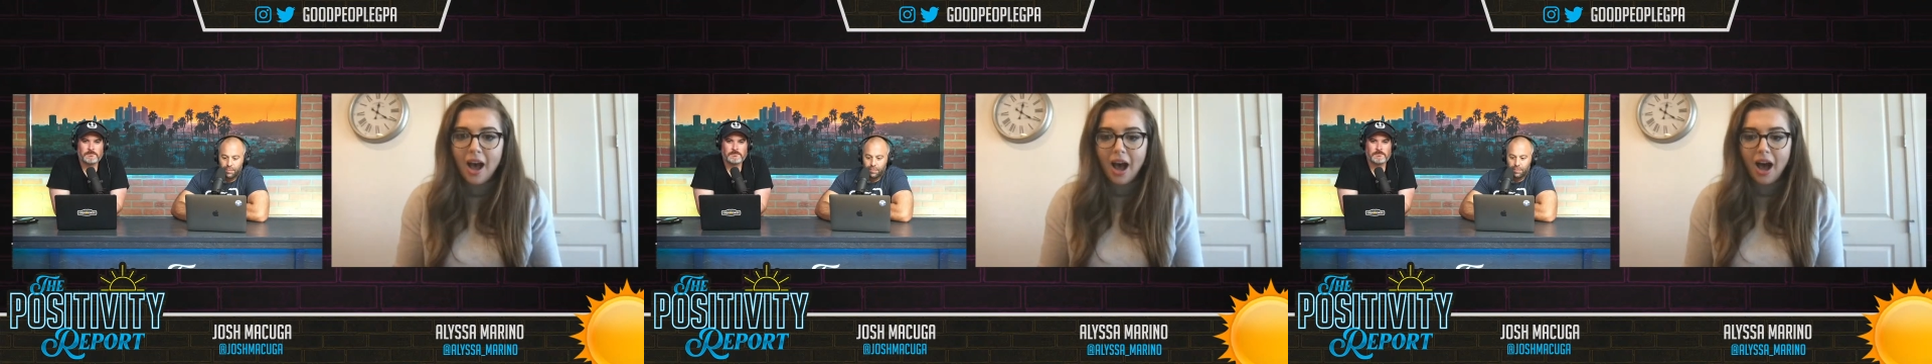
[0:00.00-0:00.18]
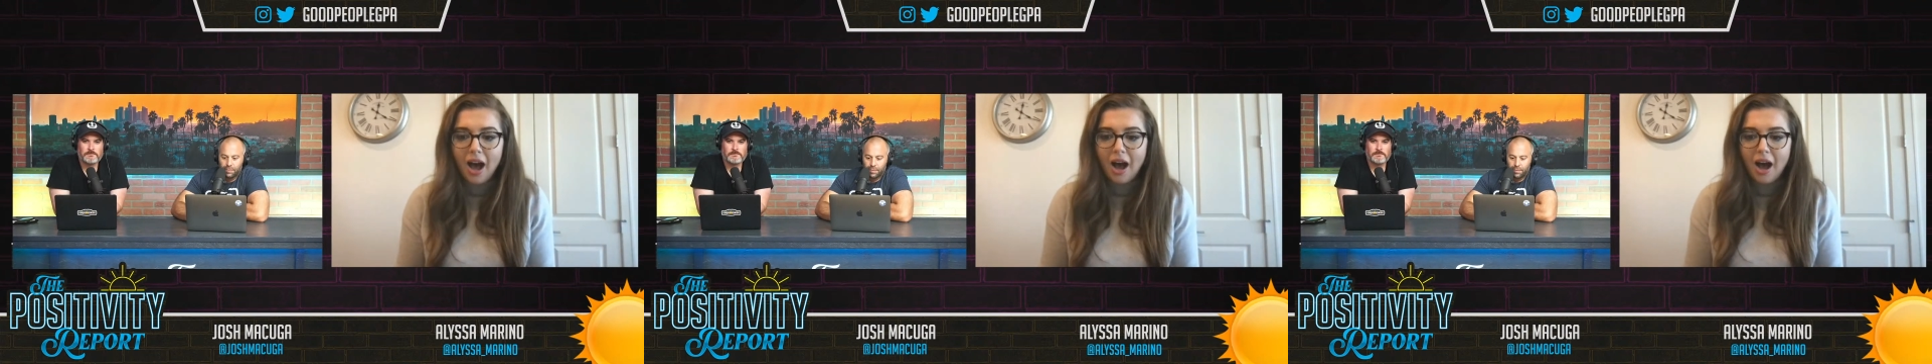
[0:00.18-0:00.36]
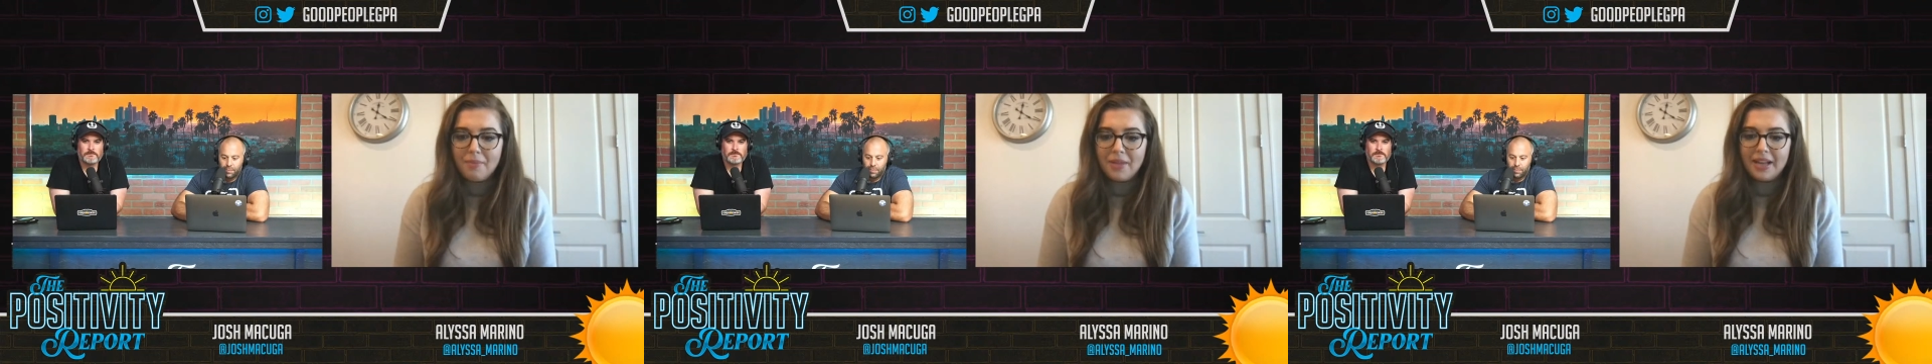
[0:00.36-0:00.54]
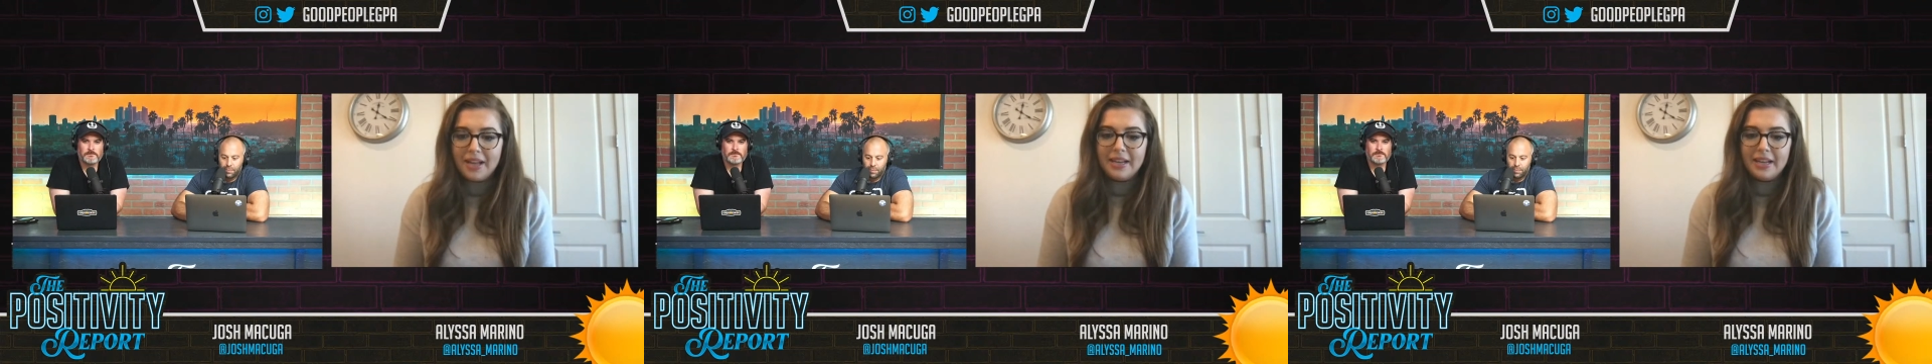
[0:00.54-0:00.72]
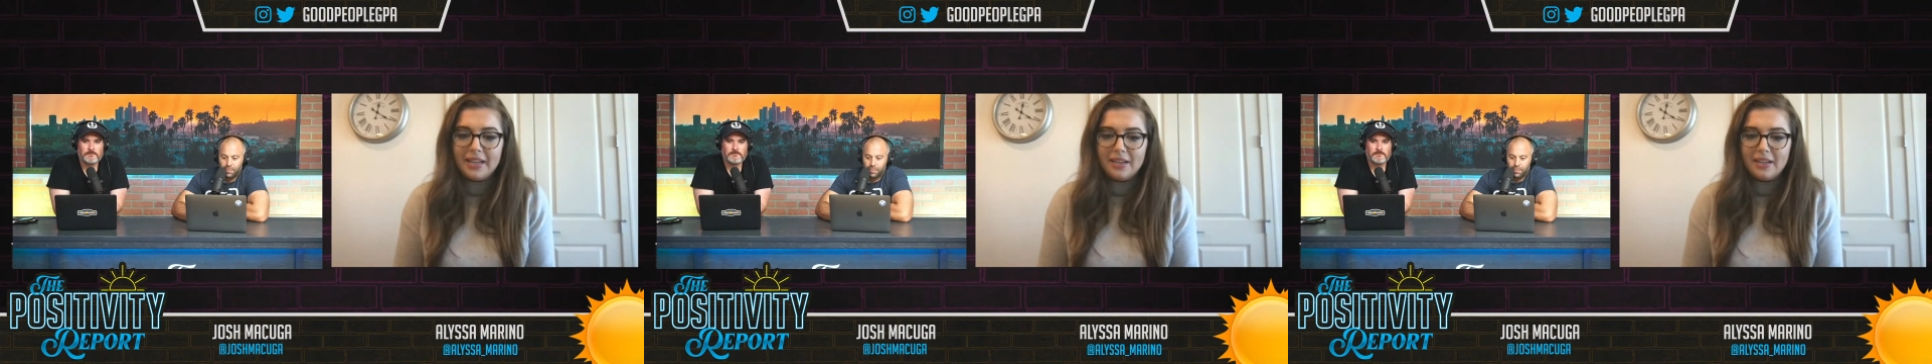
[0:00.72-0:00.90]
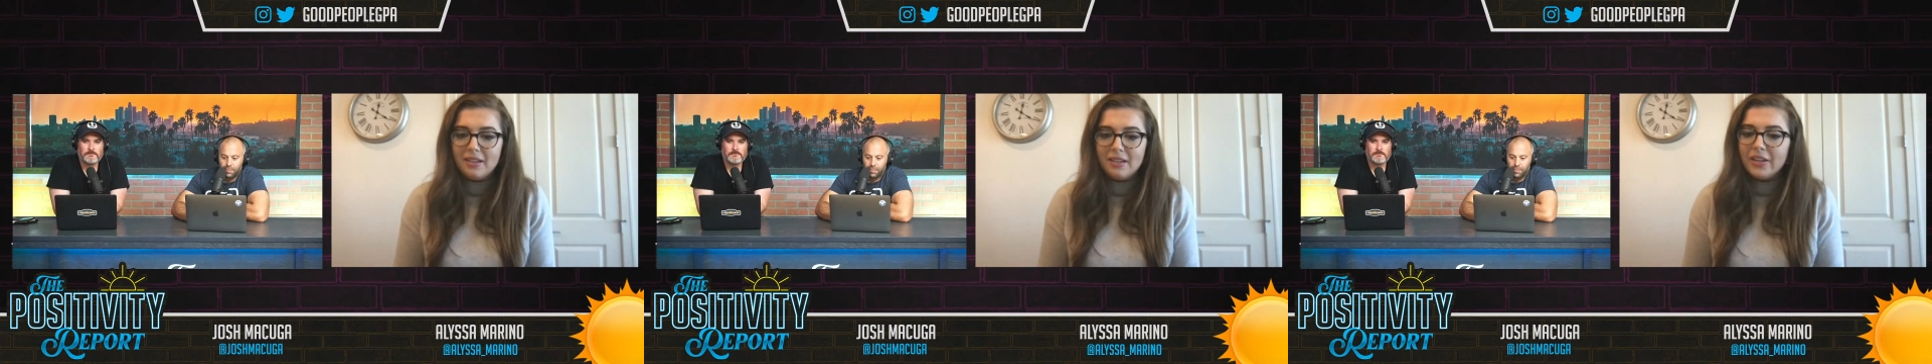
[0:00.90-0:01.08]
that
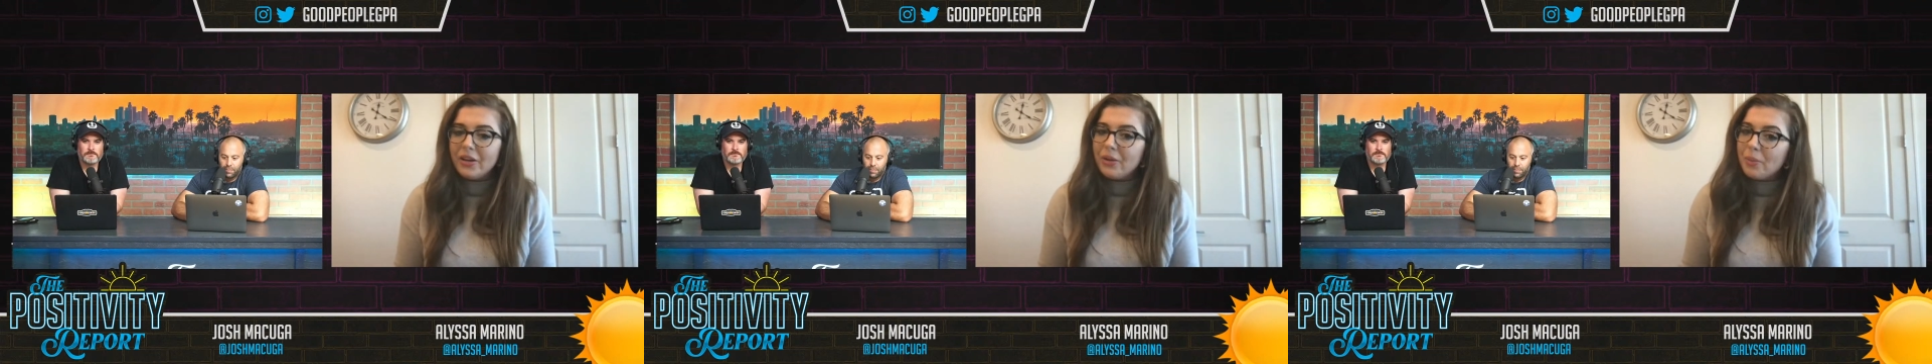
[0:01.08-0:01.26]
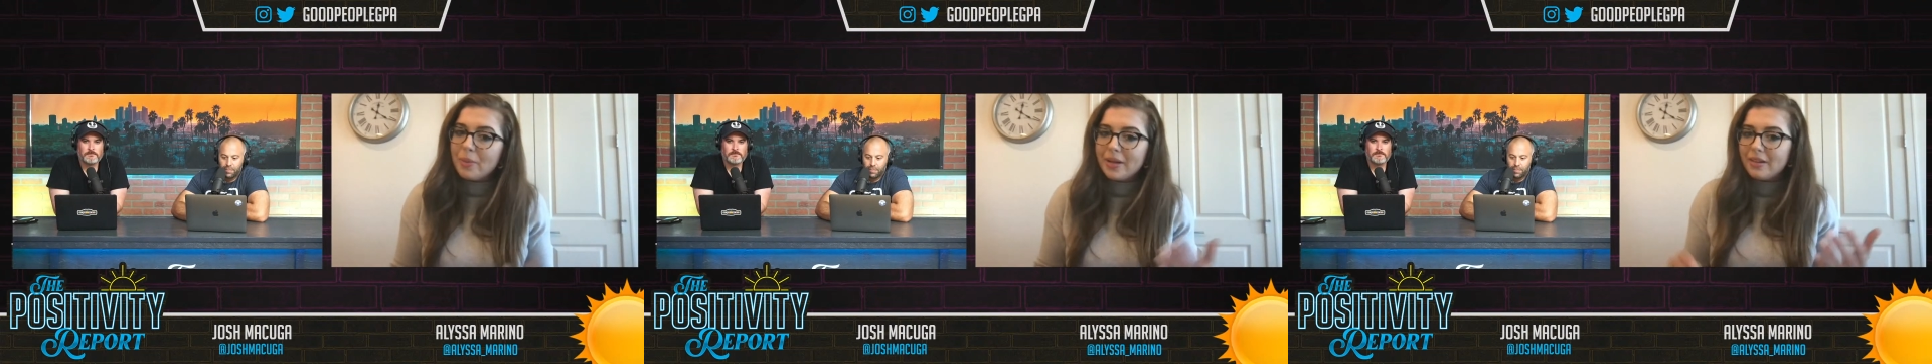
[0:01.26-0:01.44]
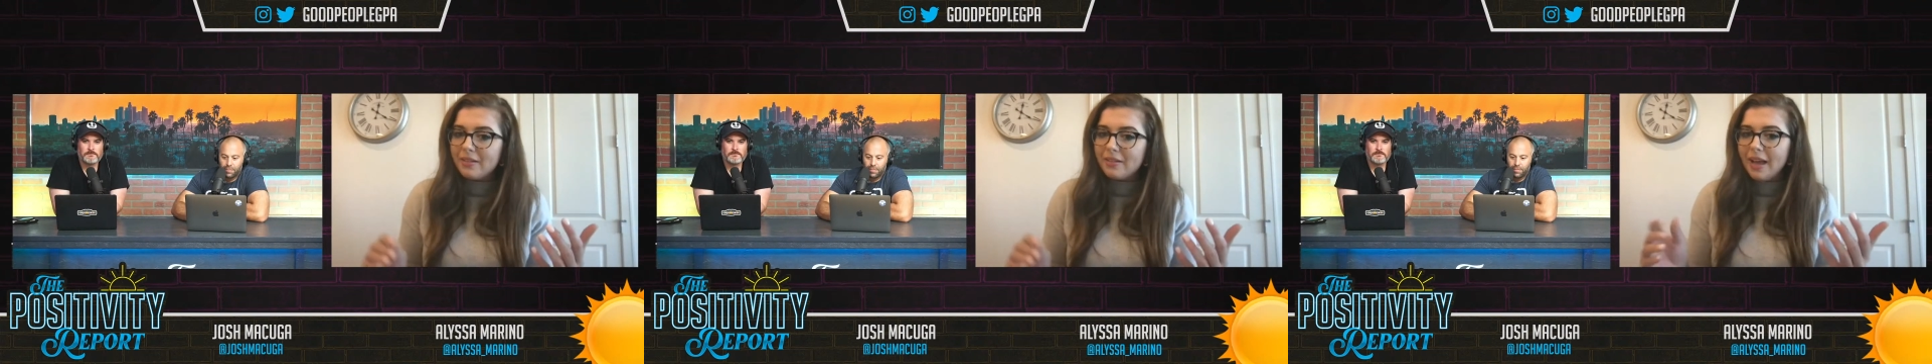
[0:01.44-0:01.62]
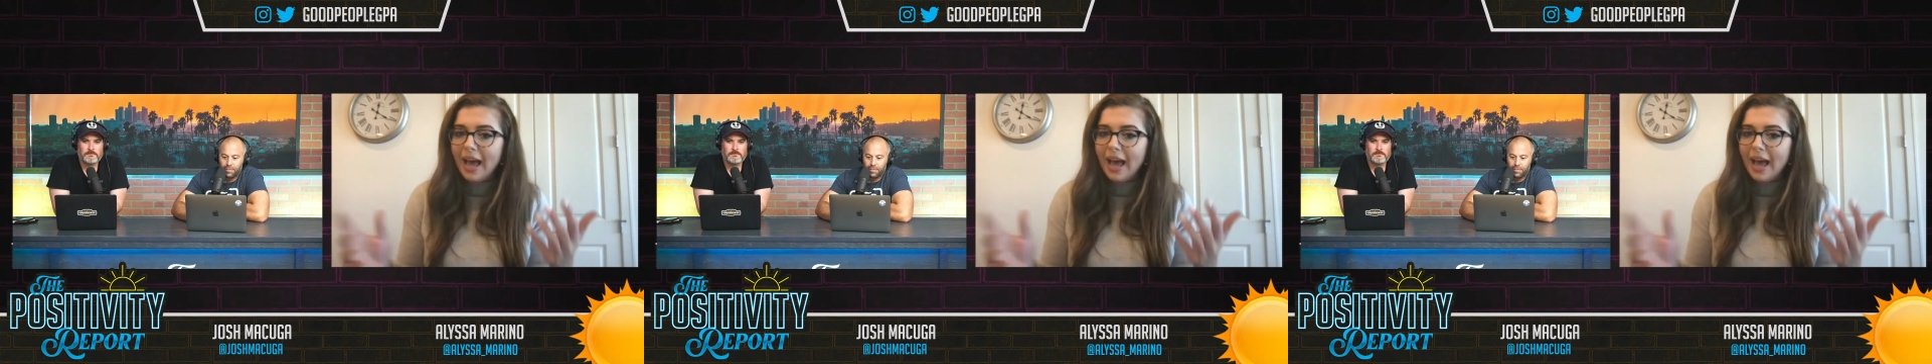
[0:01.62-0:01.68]
needed a little bit of